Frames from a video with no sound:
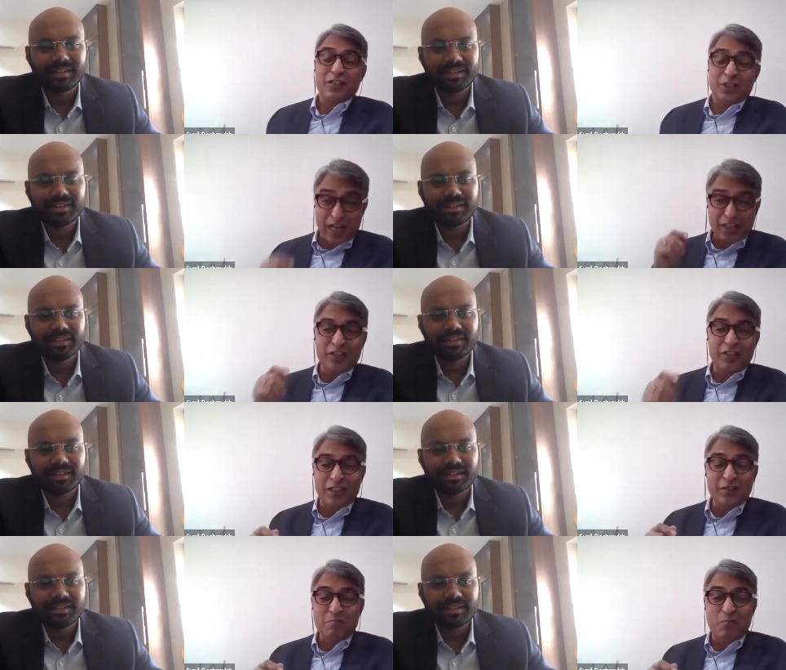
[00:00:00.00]

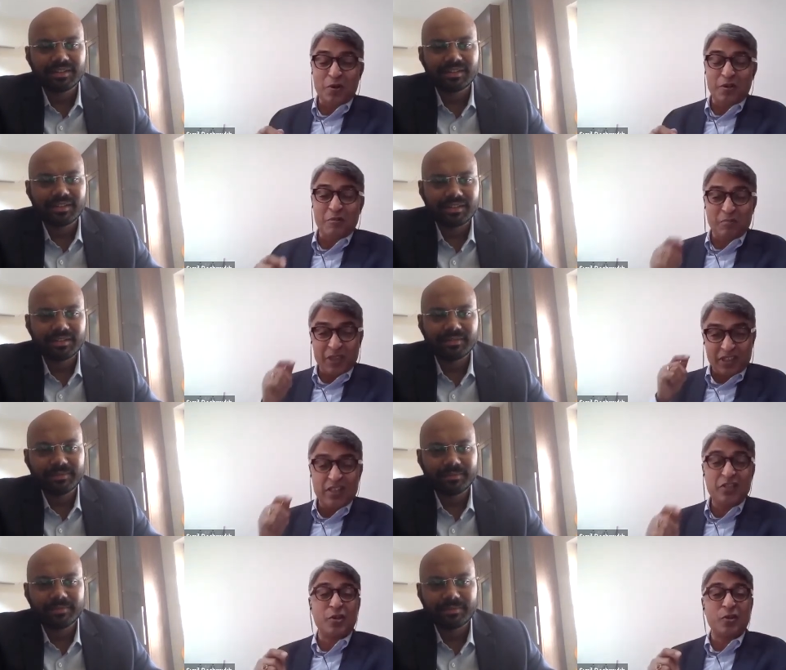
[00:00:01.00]
Speaker 1: Strategy is important, but
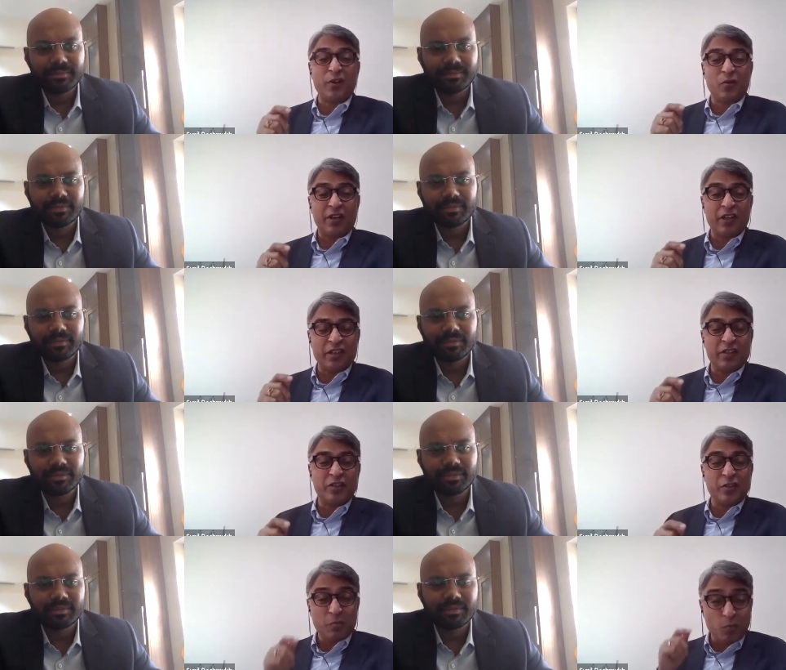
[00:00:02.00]
culture of an
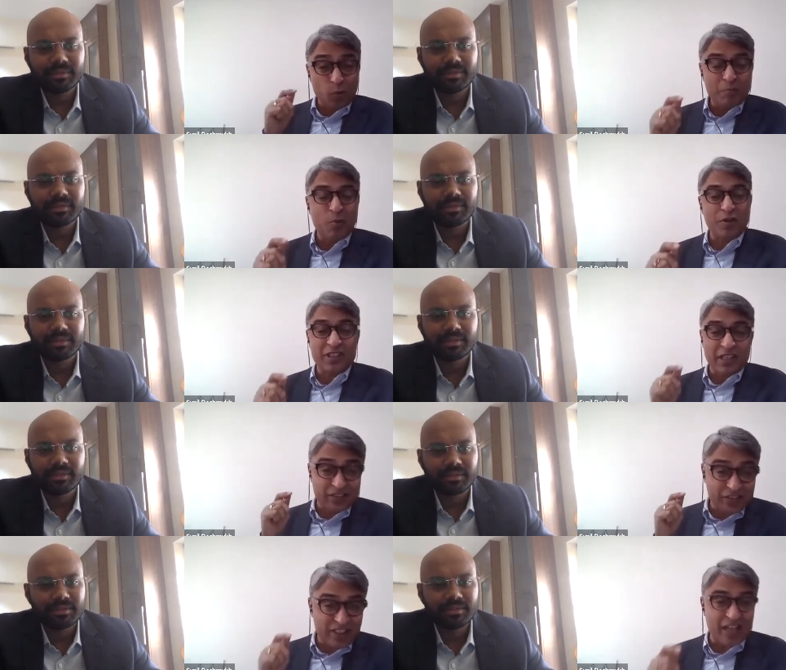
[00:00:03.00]
organization is more important than
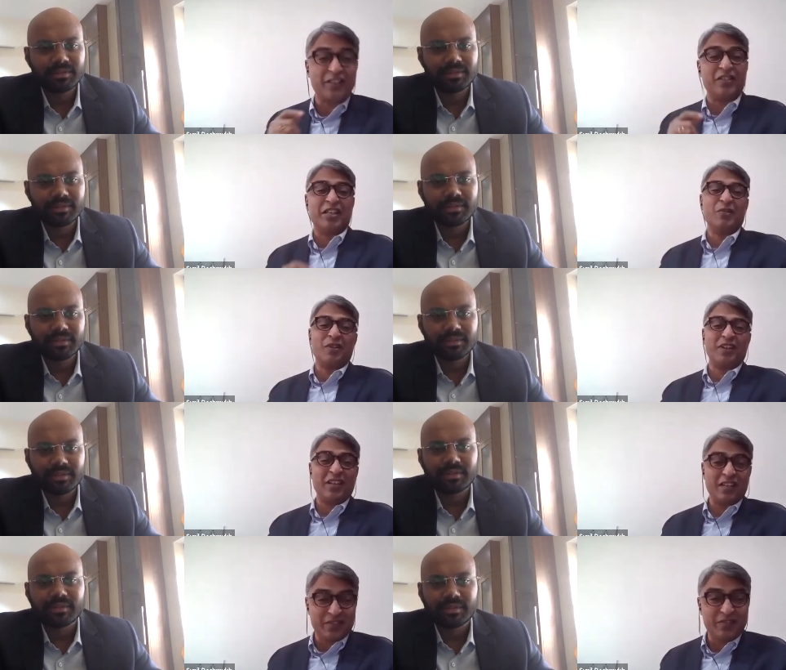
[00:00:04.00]
the strategy of an
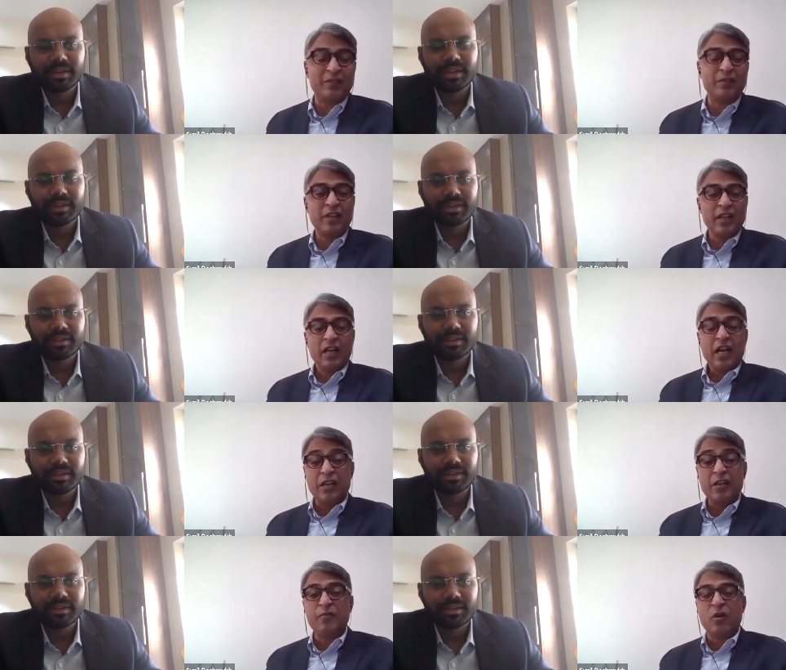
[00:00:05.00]
organization. Yeah.
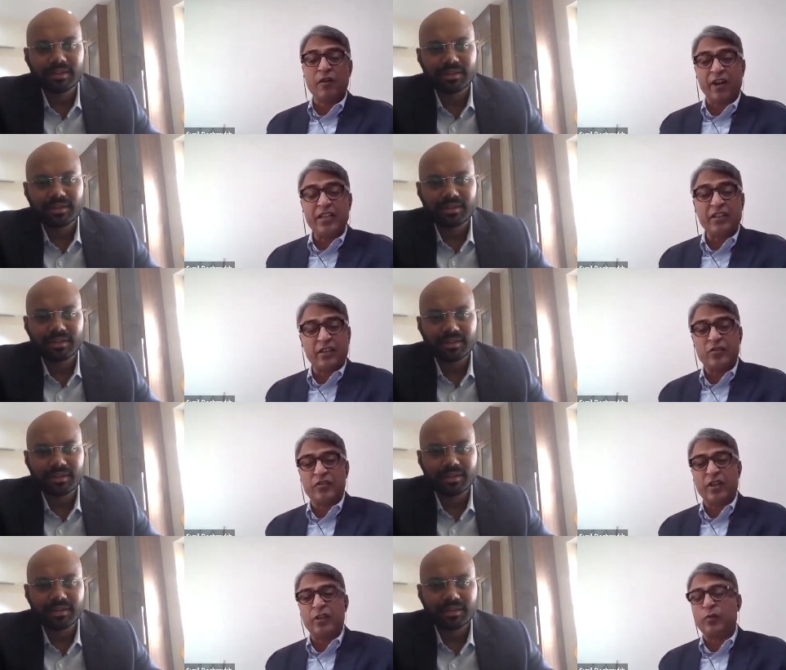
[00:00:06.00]
And if you have a right
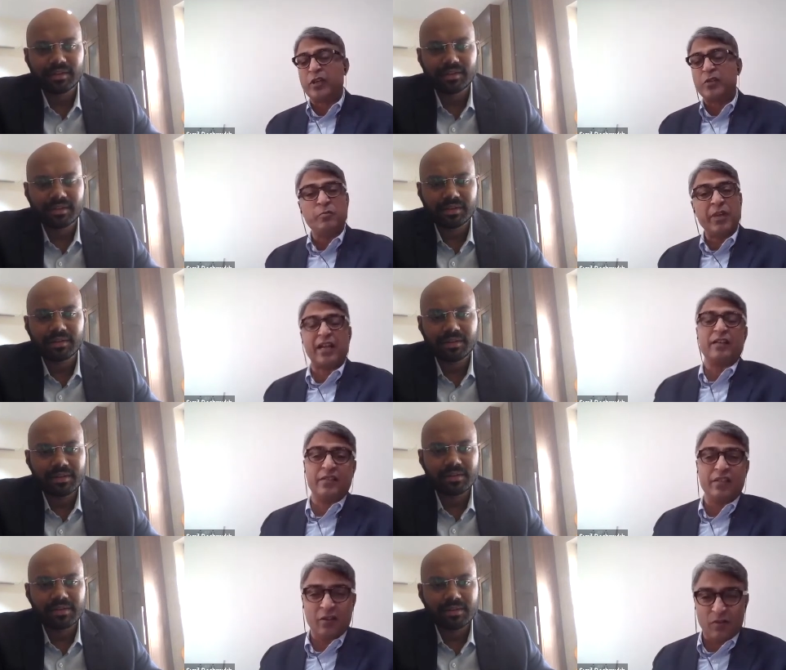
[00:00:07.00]
culture, you can do
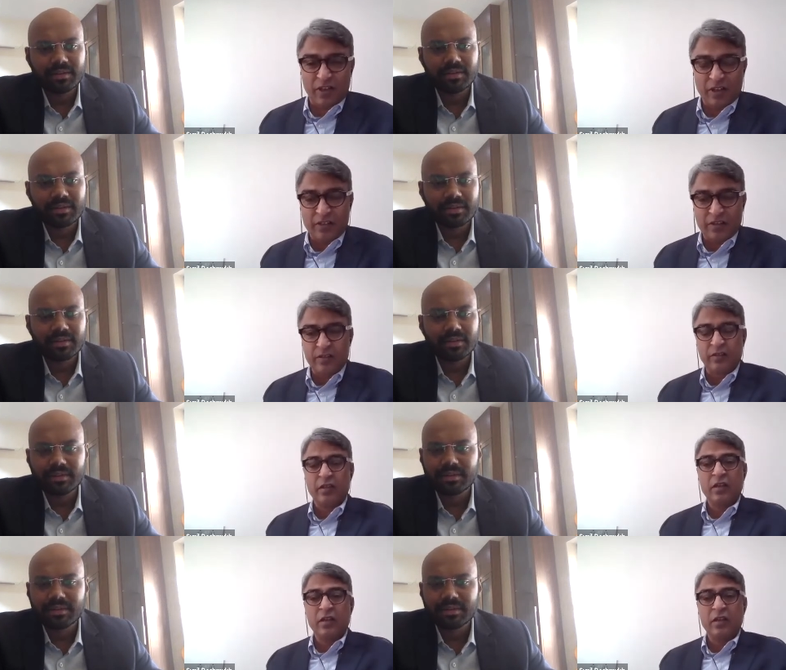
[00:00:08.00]
miracles in an organization.